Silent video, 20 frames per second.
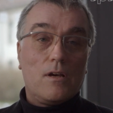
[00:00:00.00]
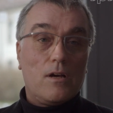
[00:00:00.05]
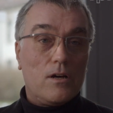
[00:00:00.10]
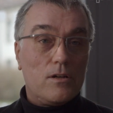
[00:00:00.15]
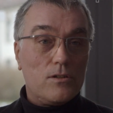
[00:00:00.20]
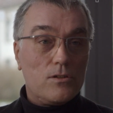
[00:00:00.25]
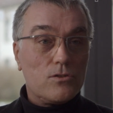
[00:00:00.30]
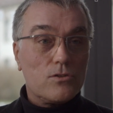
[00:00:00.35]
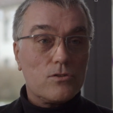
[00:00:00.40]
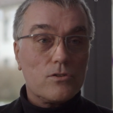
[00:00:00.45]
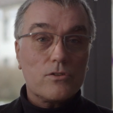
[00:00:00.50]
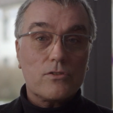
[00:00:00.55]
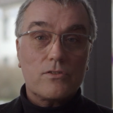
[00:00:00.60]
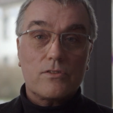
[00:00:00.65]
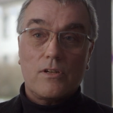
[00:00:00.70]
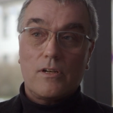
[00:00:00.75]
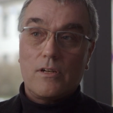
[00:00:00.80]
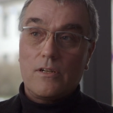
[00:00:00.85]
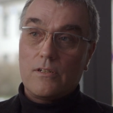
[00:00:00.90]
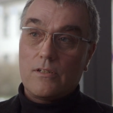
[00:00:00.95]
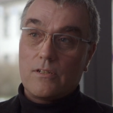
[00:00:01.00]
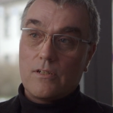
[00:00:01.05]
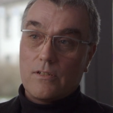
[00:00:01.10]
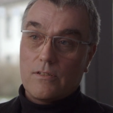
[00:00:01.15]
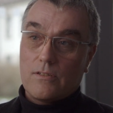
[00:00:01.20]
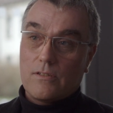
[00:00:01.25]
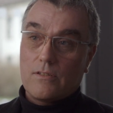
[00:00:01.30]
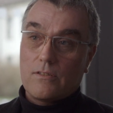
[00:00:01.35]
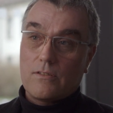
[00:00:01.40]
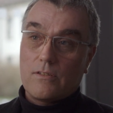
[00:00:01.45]
a
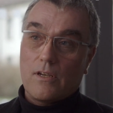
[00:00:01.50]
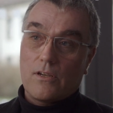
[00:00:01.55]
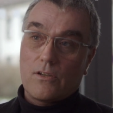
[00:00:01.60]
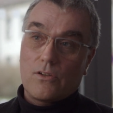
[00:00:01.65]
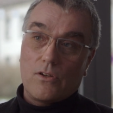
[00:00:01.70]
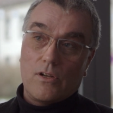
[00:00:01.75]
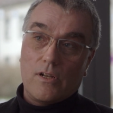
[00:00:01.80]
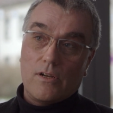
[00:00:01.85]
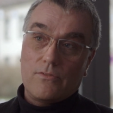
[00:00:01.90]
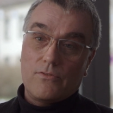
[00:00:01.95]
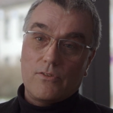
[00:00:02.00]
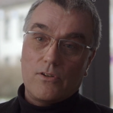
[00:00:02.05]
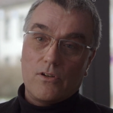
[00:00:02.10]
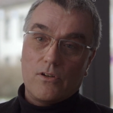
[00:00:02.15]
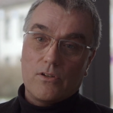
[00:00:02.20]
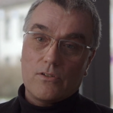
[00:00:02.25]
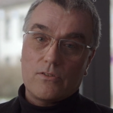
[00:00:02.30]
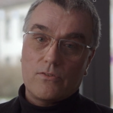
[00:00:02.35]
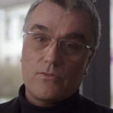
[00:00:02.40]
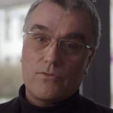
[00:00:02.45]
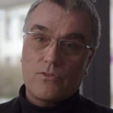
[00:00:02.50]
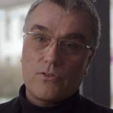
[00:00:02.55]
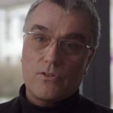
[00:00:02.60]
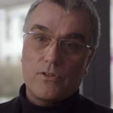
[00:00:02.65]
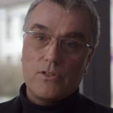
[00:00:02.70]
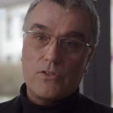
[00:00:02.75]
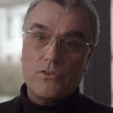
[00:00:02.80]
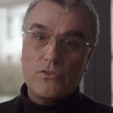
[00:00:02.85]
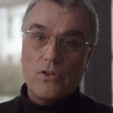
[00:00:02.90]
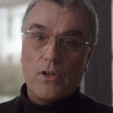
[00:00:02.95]
neuroscientist, a secular philosopher,
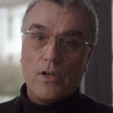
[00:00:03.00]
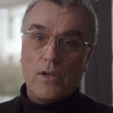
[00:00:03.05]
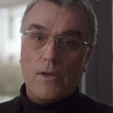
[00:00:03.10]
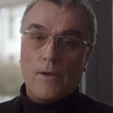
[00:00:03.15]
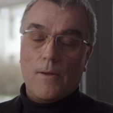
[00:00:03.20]
is